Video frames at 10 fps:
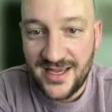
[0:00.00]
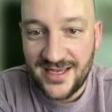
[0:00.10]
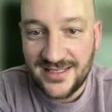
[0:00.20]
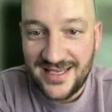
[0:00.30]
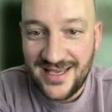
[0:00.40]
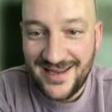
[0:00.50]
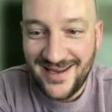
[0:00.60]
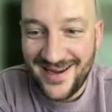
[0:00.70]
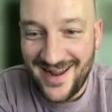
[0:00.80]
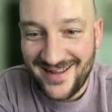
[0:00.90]
is key
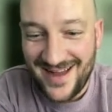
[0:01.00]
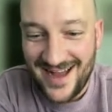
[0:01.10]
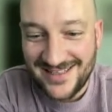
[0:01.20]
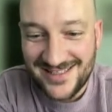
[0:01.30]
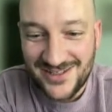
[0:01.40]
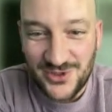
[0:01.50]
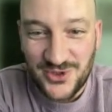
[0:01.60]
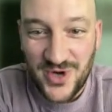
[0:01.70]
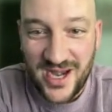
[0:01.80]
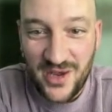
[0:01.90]
in A class, so
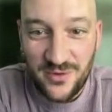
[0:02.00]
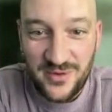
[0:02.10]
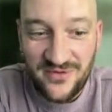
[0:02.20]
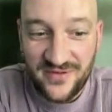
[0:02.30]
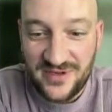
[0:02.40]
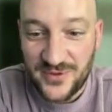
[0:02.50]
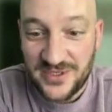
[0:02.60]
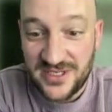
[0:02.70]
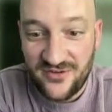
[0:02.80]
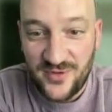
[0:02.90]
training will be
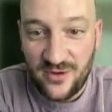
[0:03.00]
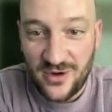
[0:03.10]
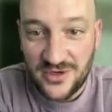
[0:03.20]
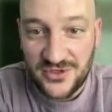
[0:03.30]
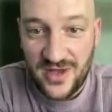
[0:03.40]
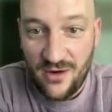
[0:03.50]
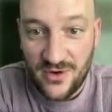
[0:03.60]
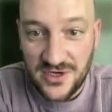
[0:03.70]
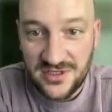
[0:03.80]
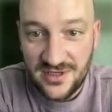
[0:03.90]
50% of my rehearsal
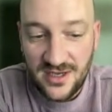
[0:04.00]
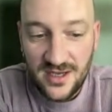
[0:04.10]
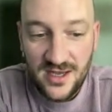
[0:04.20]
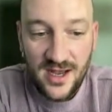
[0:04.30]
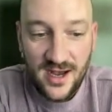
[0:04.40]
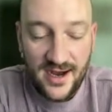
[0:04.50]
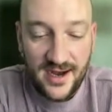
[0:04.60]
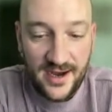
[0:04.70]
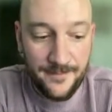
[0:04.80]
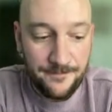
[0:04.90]
hours.
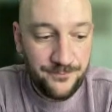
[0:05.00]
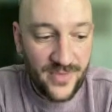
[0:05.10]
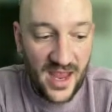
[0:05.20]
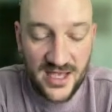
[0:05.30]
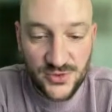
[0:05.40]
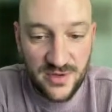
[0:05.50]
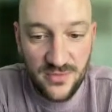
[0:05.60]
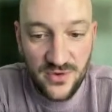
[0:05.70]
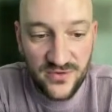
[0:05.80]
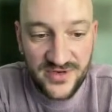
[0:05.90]
As we
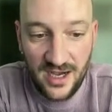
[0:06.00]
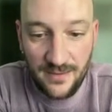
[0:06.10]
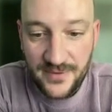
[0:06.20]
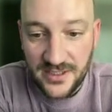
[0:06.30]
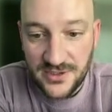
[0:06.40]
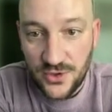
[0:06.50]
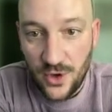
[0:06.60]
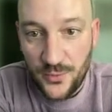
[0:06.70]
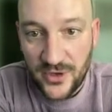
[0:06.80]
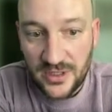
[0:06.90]
moved up into
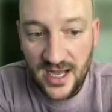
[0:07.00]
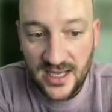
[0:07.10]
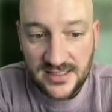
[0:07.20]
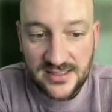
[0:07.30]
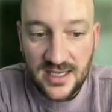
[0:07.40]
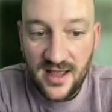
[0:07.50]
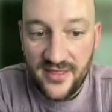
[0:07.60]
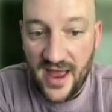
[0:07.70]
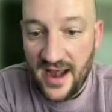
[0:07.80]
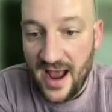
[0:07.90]
open class,
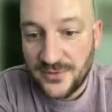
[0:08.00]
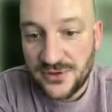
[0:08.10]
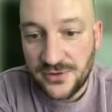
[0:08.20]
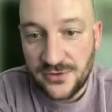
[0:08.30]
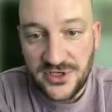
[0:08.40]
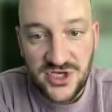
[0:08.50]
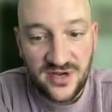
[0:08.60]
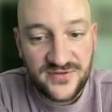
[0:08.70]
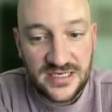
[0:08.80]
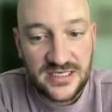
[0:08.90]
that absolutely
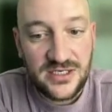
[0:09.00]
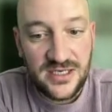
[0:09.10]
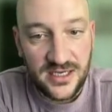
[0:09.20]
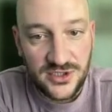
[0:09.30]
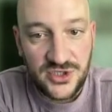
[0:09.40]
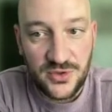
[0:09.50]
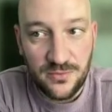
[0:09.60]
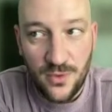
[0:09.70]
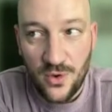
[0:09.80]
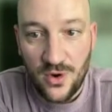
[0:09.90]
shifted into
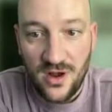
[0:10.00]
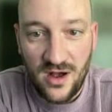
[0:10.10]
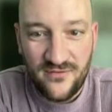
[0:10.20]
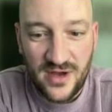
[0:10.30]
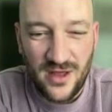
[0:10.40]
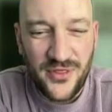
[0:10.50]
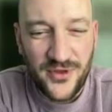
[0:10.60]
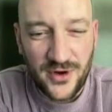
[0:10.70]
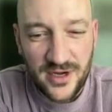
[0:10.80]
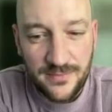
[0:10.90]
more of a
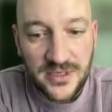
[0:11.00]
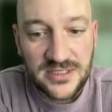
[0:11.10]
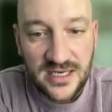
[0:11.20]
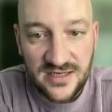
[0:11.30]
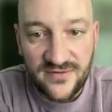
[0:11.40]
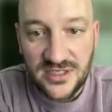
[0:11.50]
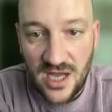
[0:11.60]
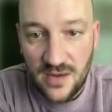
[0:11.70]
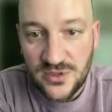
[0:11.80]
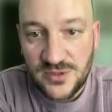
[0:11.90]
30% of our
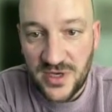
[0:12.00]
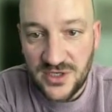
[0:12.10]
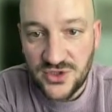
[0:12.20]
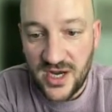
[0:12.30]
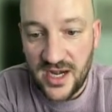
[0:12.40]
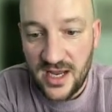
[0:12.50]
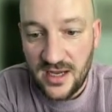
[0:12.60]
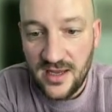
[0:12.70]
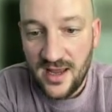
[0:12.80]
time was spent training,